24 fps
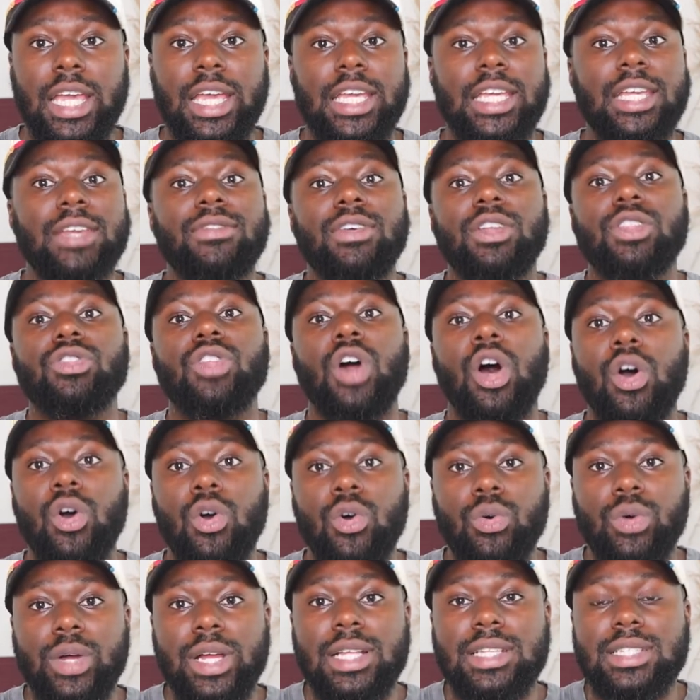even
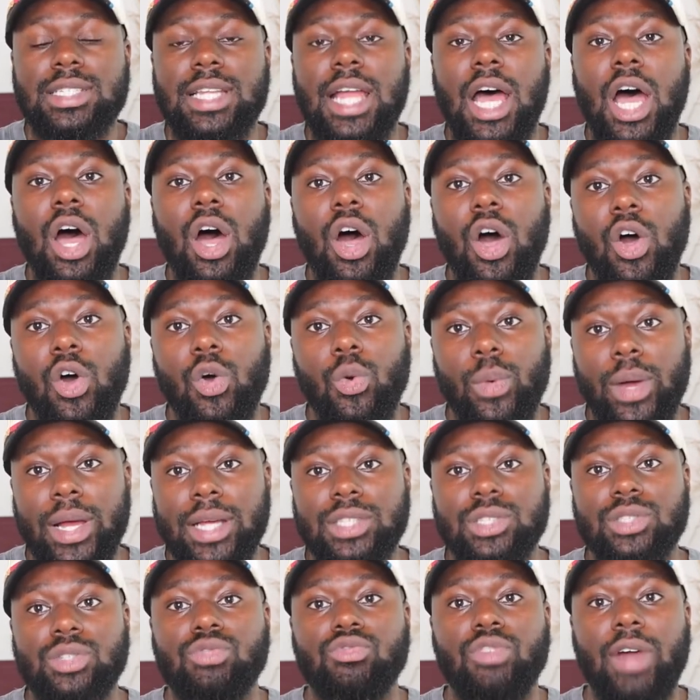though it's not
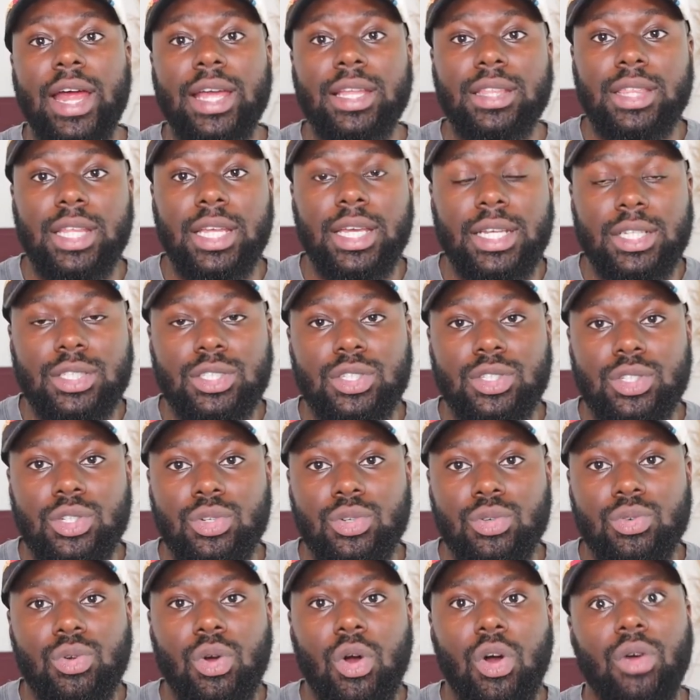always the right thing to
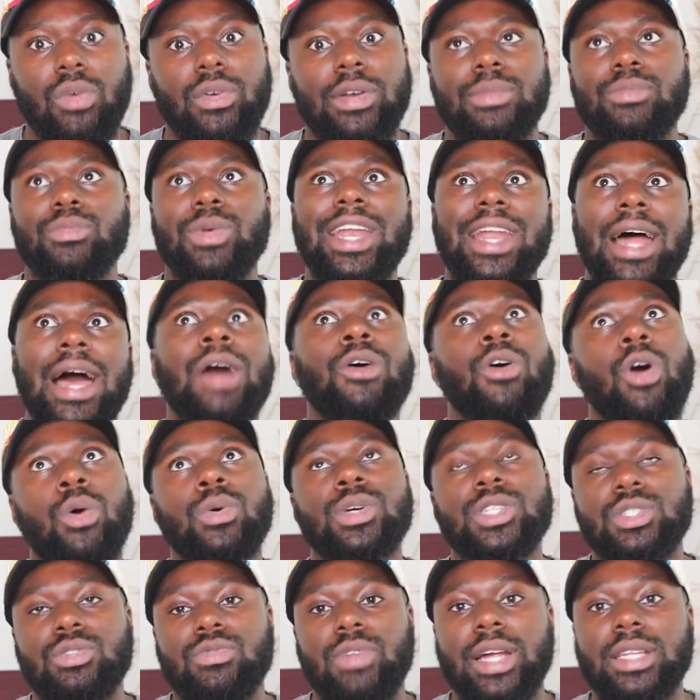do, or but not
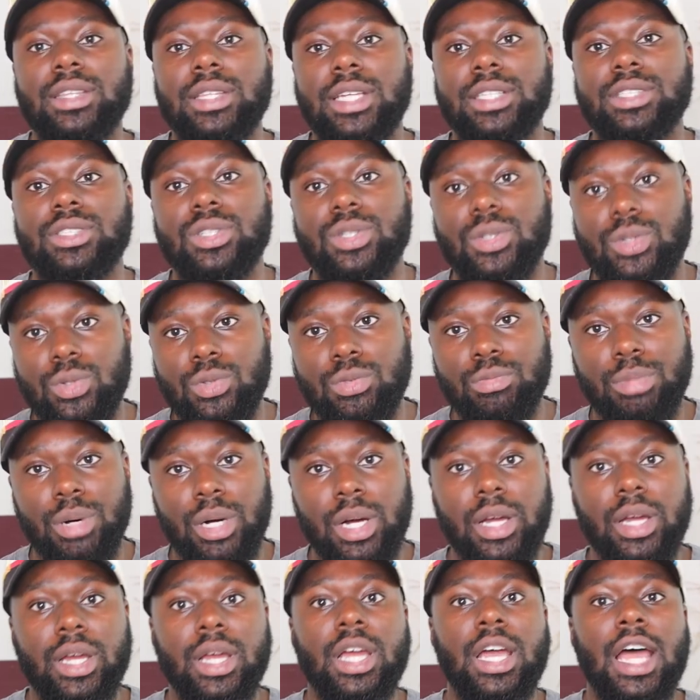always the right thing to do,
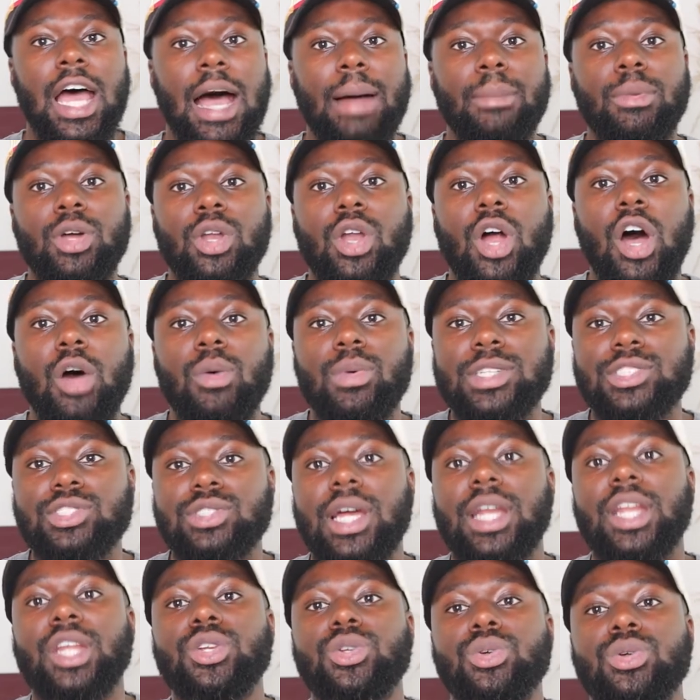but I'm going to always
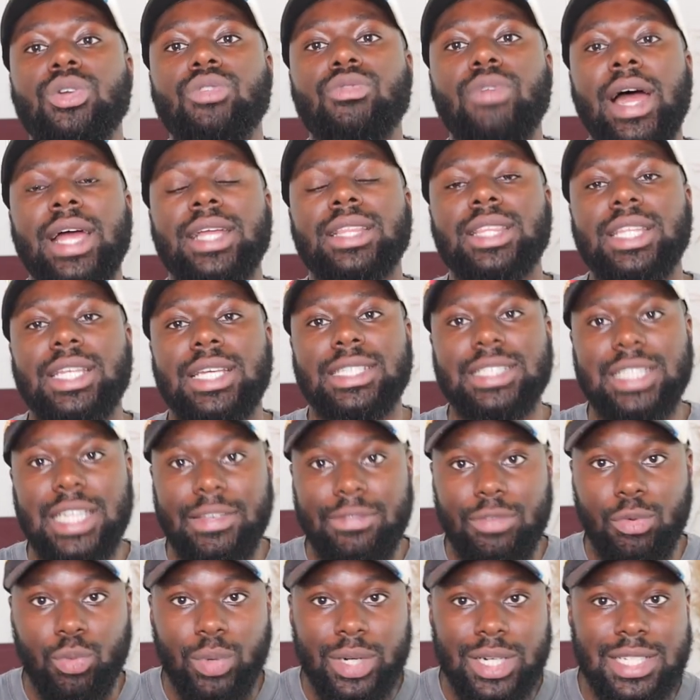try to do the right things,
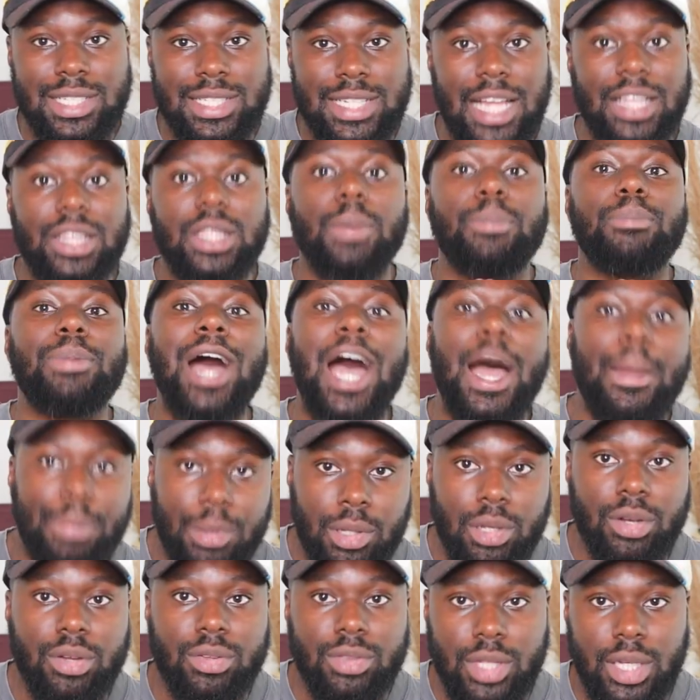even when it's not the
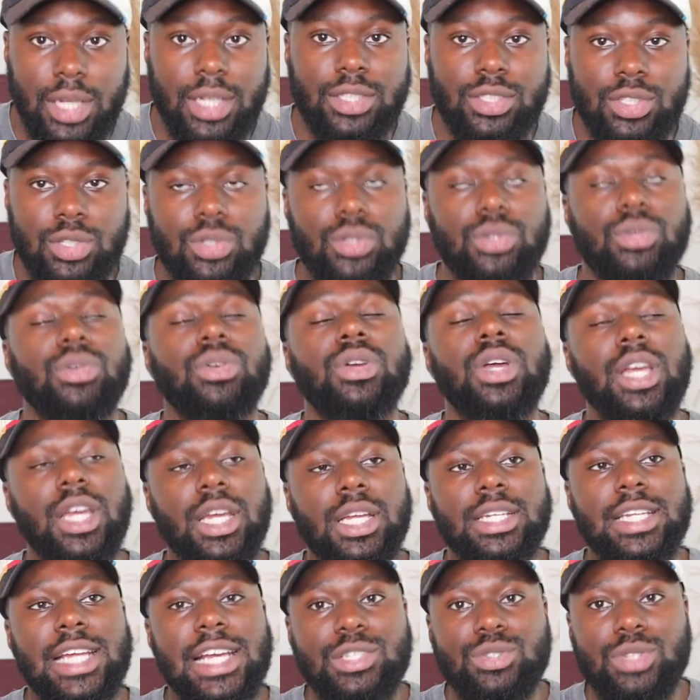popular thing to do.
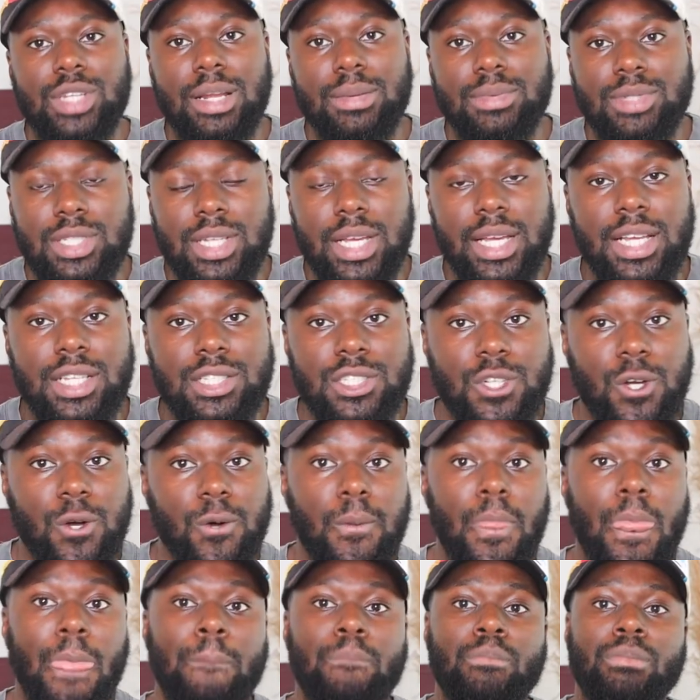That's what I'm saying.
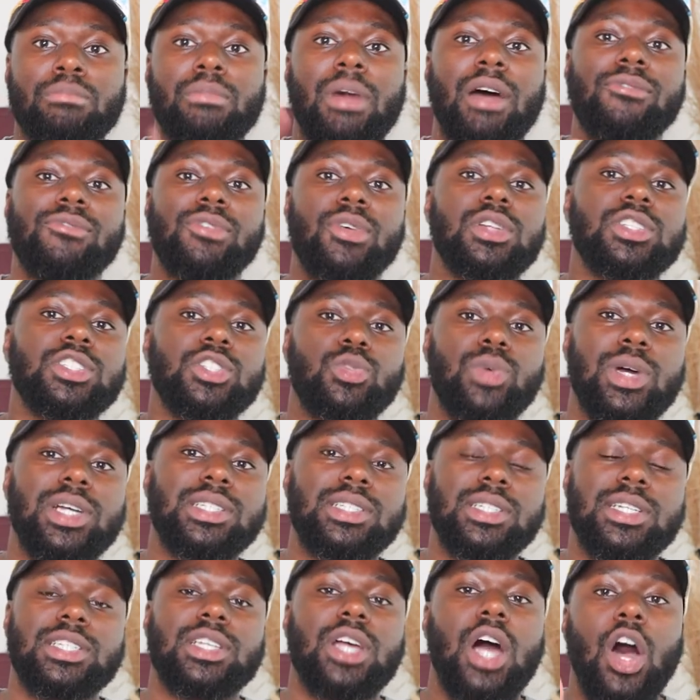So my first
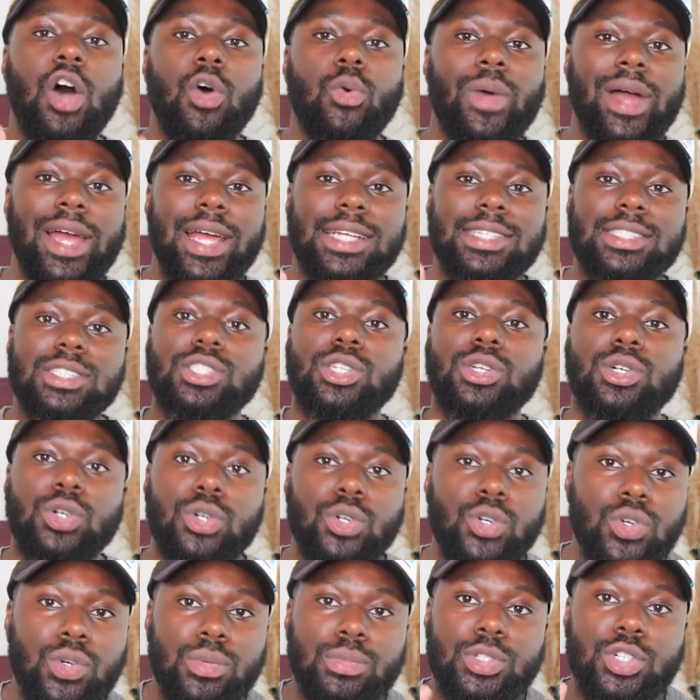question is always, to
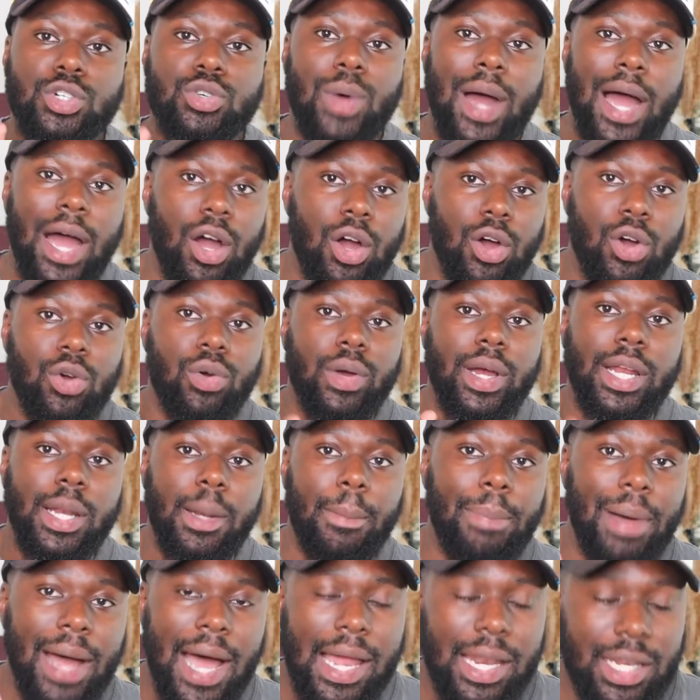whom do I owe an
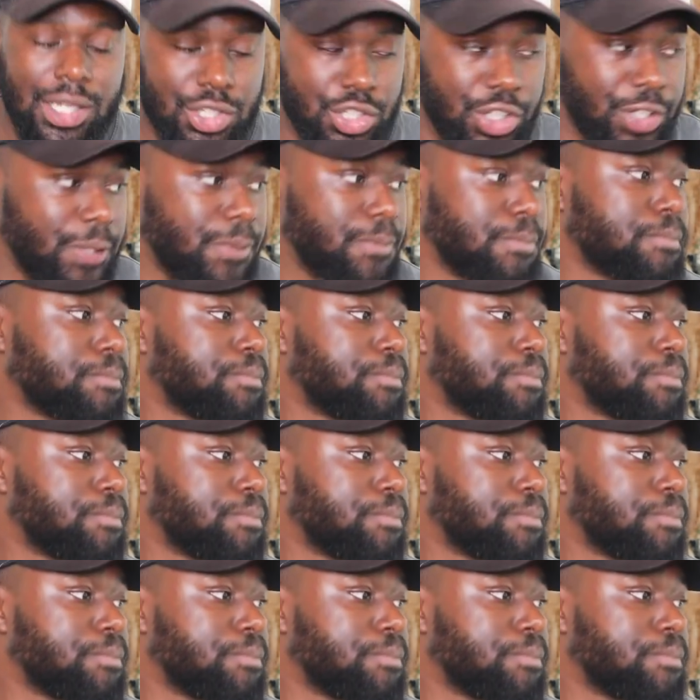apology?